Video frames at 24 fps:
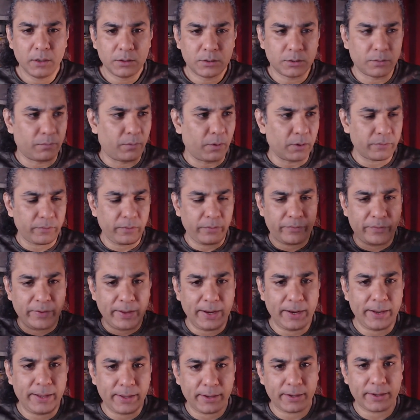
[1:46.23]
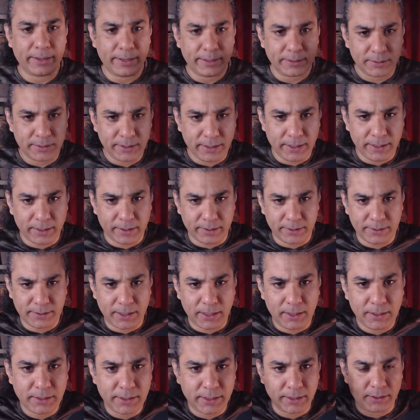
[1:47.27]
So what we feel here is the
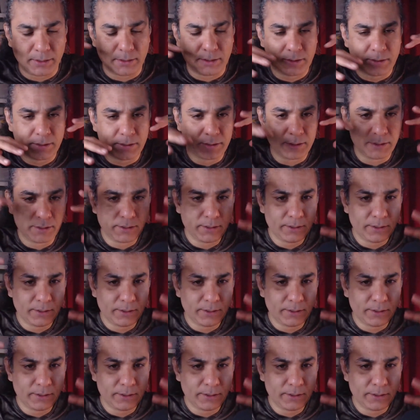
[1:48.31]
resultant